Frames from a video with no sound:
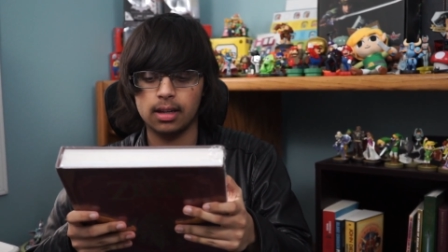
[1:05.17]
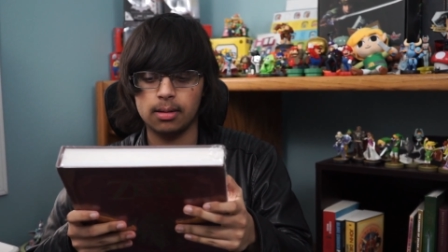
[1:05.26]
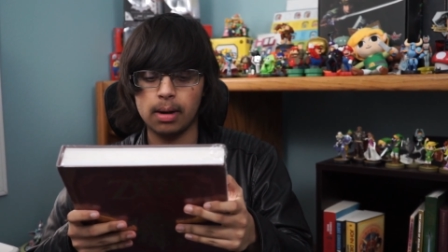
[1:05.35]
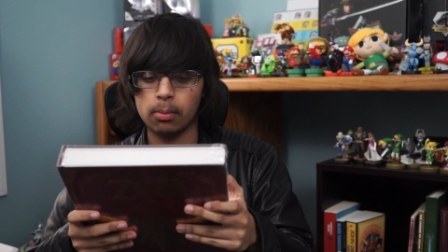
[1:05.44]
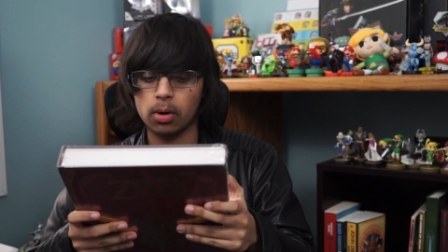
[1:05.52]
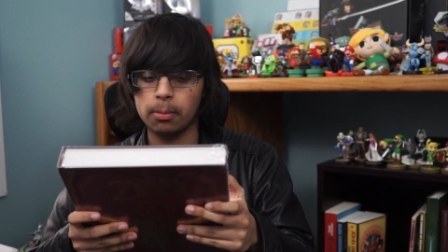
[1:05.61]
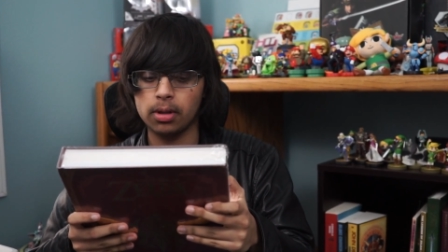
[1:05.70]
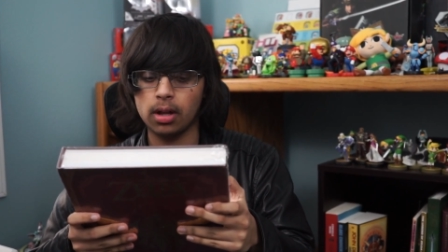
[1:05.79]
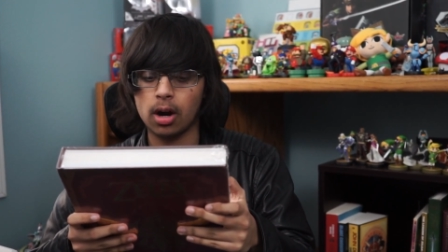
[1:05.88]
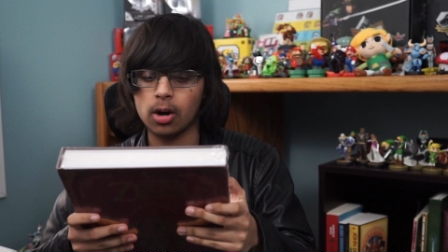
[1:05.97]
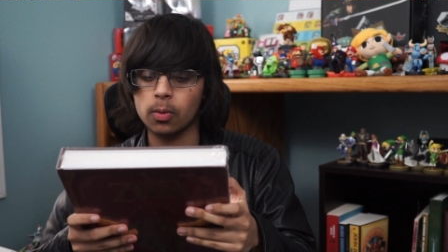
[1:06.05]
and
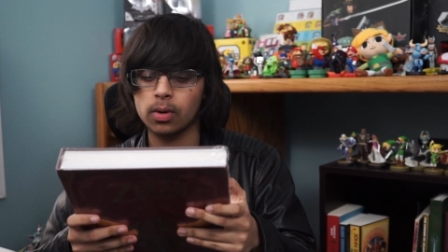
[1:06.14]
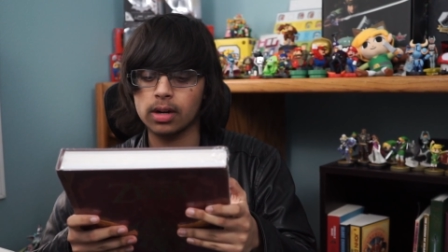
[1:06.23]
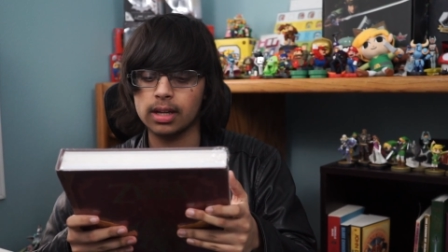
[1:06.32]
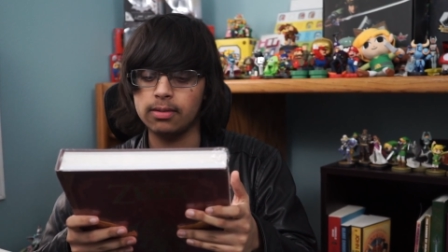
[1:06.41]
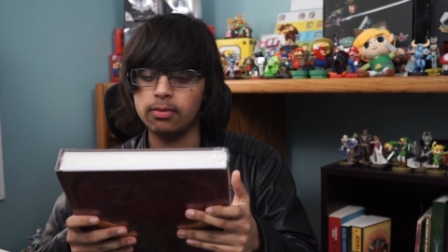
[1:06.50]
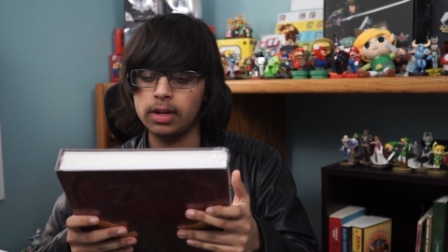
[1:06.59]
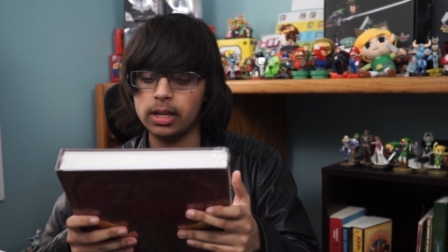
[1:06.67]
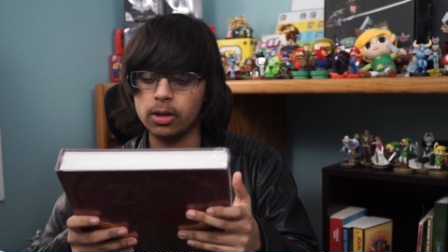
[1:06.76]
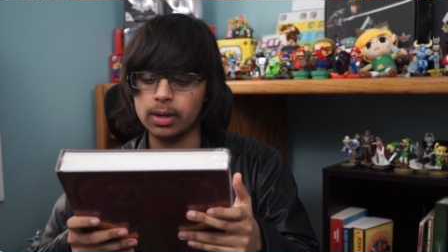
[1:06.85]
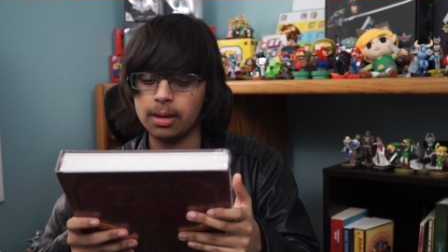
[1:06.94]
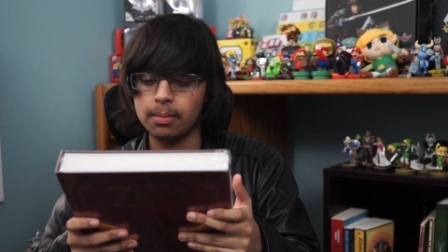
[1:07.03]
memorable artwork in
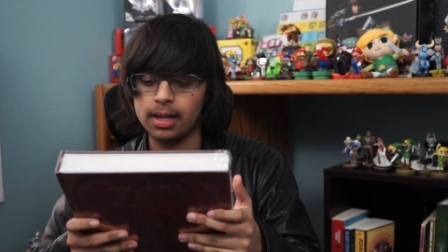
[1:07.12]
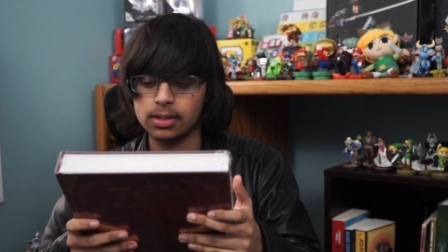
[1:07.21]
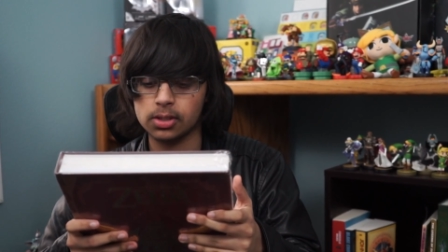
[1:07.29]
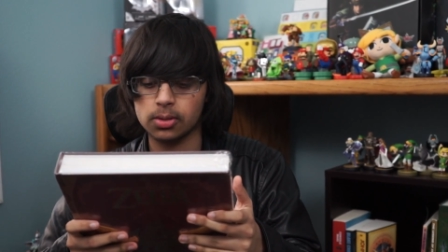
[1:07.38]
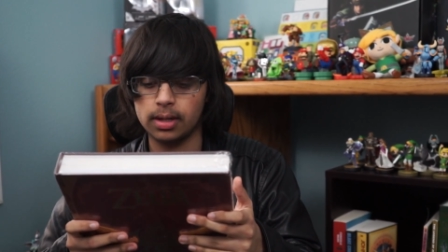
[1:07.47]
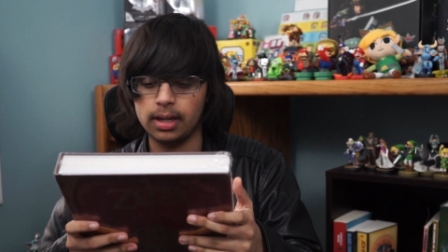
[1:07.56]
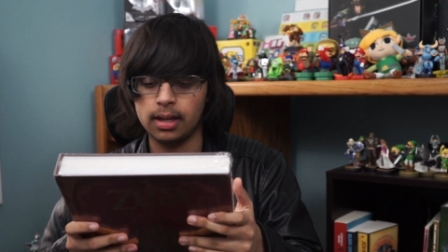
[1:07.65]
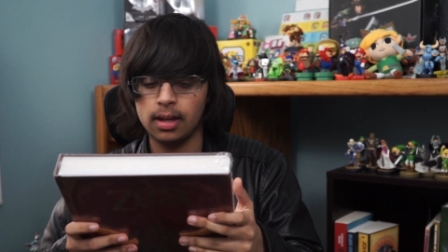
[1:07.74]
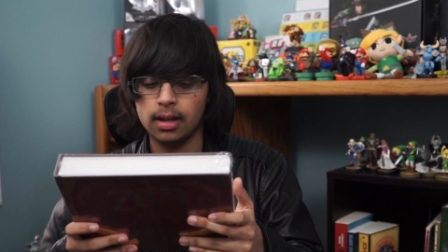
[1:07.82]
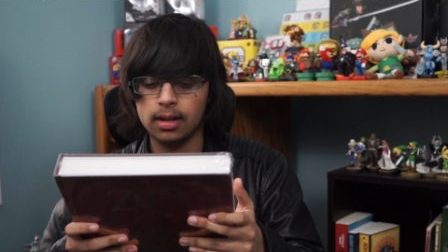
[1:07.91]
video game history.